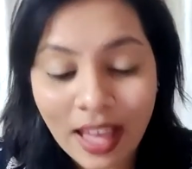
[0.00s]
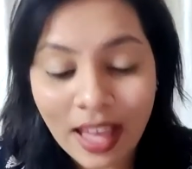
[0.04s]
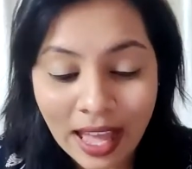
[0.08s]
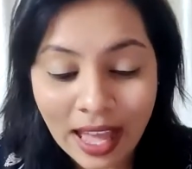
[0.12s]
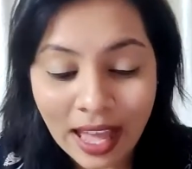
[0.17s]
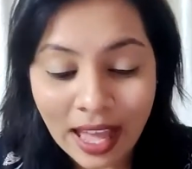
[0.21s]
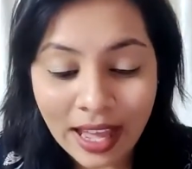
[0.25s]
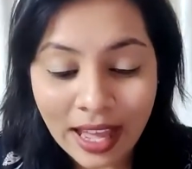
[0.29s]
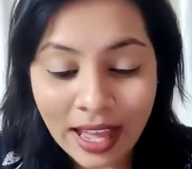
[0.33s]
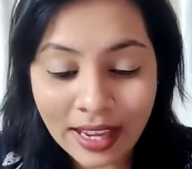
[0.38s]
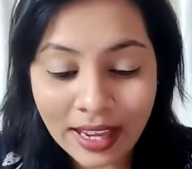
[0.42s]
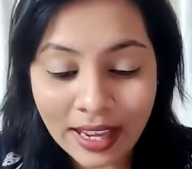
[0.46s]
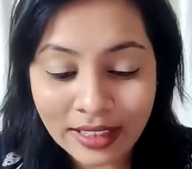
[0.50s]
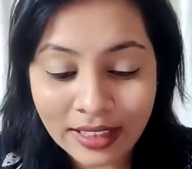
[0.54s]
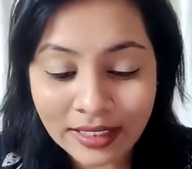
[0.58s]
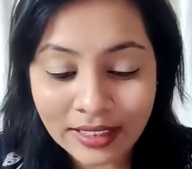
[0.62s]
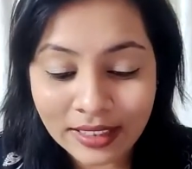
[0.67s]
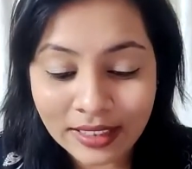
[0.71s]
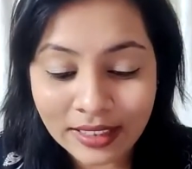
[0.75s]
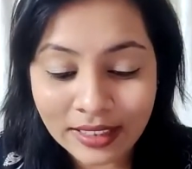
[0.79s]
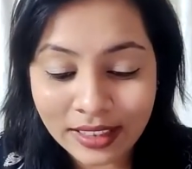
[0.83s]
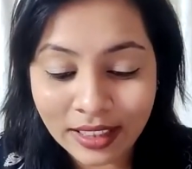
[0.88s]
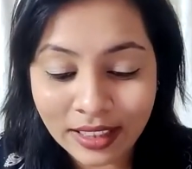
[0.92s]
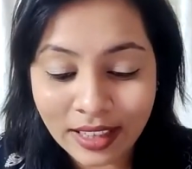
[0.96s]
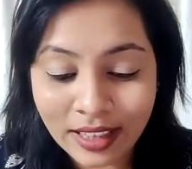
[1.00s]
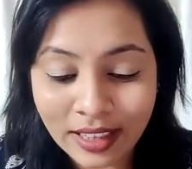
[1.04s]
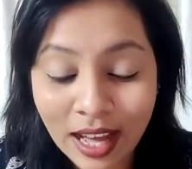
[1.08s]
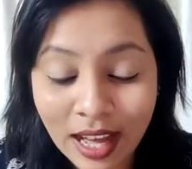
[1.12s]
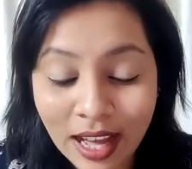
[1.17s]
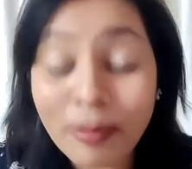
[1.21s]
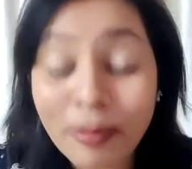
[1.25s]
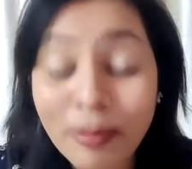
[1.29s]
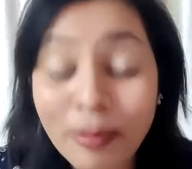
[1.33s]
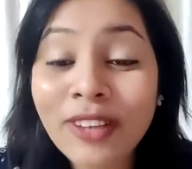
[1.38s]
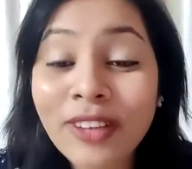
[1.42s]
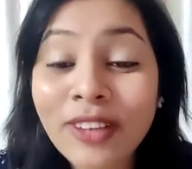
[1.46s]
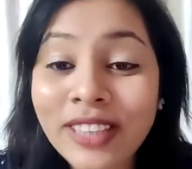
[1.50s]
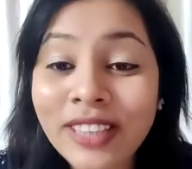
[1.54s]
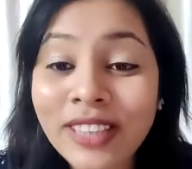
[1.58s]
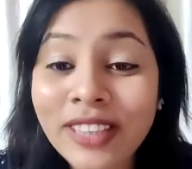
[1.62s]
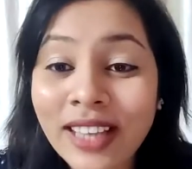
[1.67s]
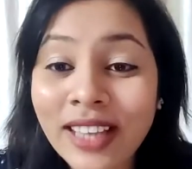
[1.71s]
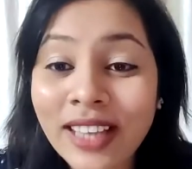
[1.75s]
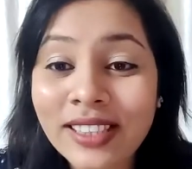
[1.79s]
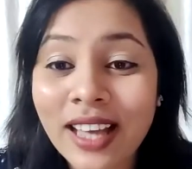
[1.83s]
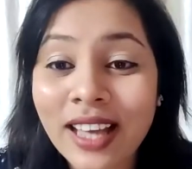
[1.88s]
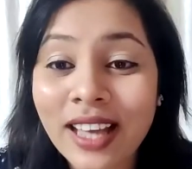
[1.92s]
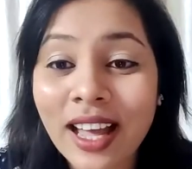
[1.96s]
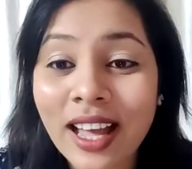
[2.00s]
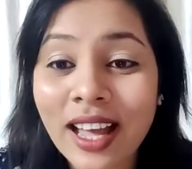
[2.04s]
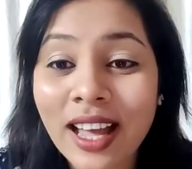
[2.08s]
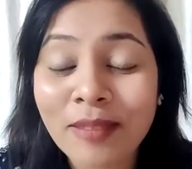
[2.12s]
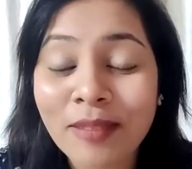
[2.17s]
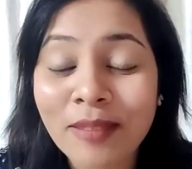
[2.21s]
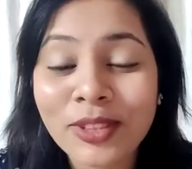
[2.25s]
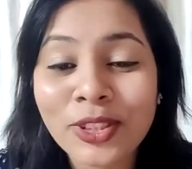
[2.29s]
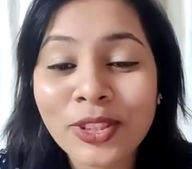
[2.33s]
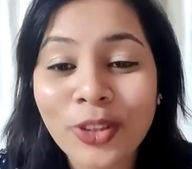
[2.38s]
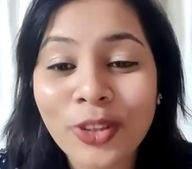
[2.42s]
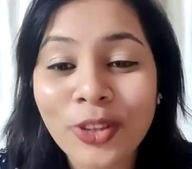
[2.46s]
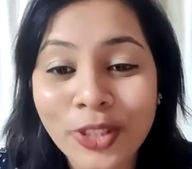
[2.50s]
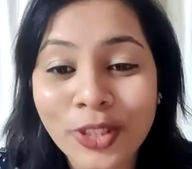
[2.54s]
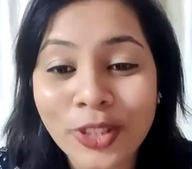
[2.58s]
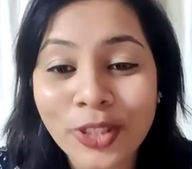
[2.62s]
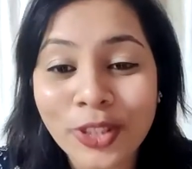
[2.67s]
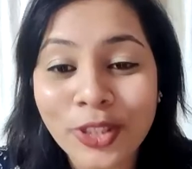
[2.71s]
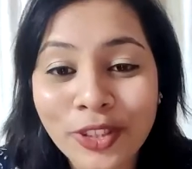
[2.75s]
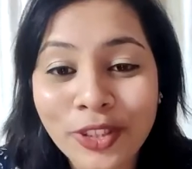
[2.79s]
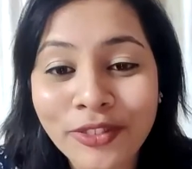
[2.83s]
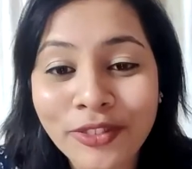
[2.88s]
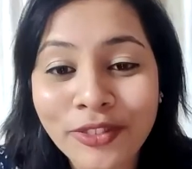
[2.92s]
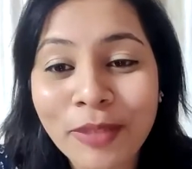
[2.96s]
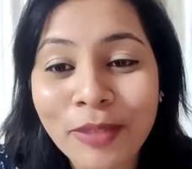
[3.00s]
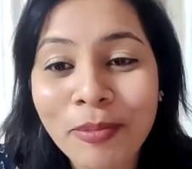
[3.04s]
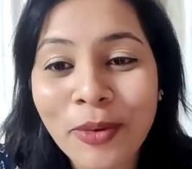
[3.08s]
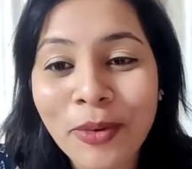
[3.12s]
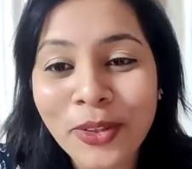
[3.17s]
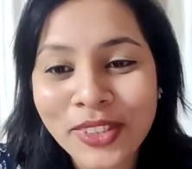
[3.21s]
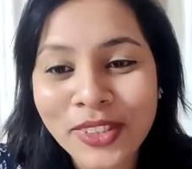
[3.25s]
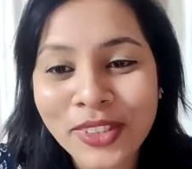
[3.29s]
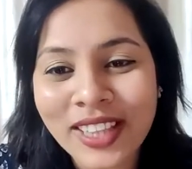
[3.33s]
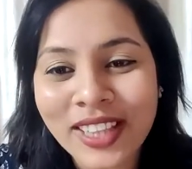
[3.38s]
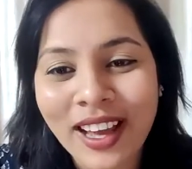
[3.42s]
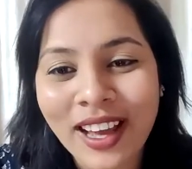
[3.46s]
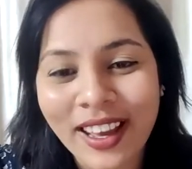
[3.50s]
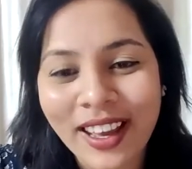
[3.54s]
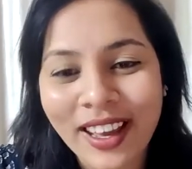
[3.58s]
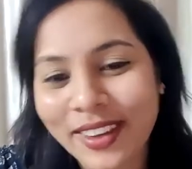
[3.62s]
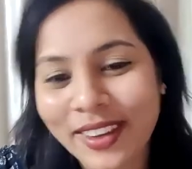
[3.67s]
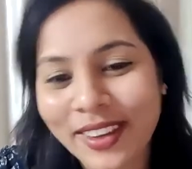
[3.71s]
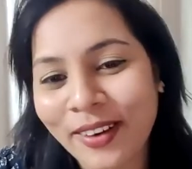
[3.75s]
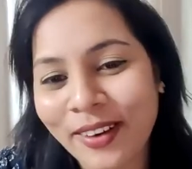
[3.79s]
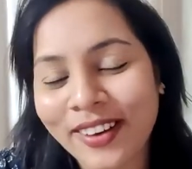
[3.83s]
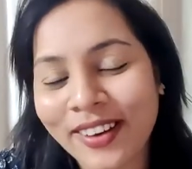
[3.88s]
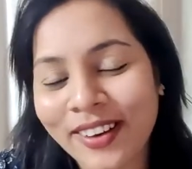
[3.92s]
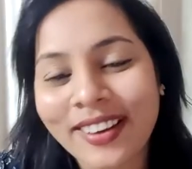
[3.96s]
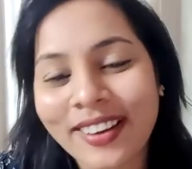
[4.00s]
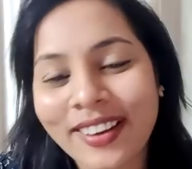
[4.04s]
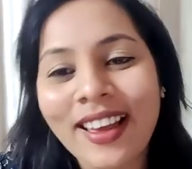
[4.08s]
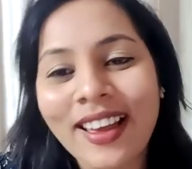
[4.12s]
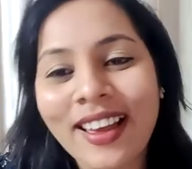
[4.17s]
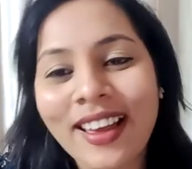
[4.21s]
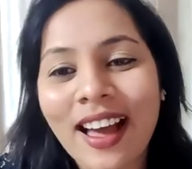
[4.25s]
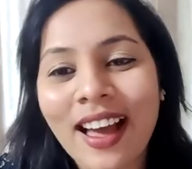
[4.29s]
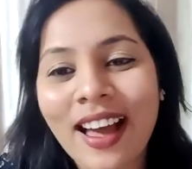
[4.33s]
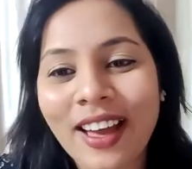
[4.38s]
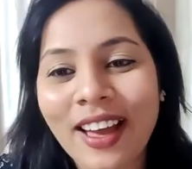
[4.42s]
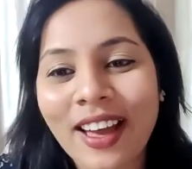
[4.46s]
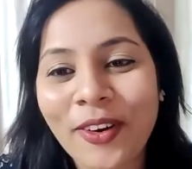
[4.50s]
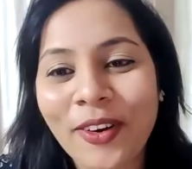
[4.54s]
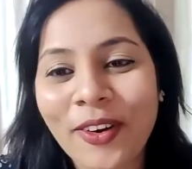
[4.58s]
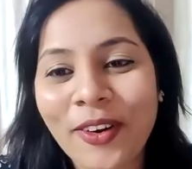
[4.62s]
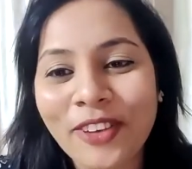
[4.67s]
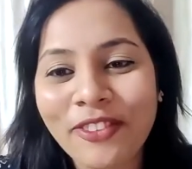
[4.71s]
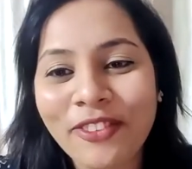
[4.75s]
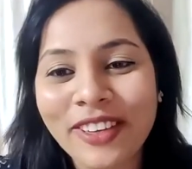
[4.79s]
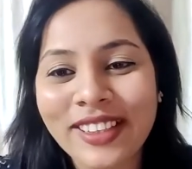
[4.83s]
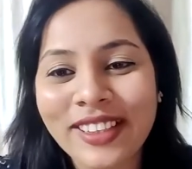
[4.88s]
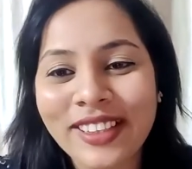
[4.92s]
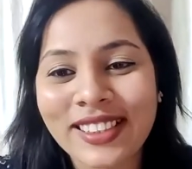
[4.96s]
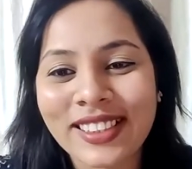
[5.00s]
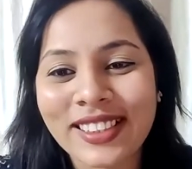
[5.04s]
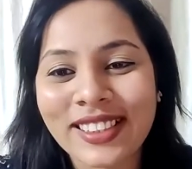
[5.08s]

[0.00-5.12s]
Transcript: And uh, above that, I'm the daughter of the Most High God. I always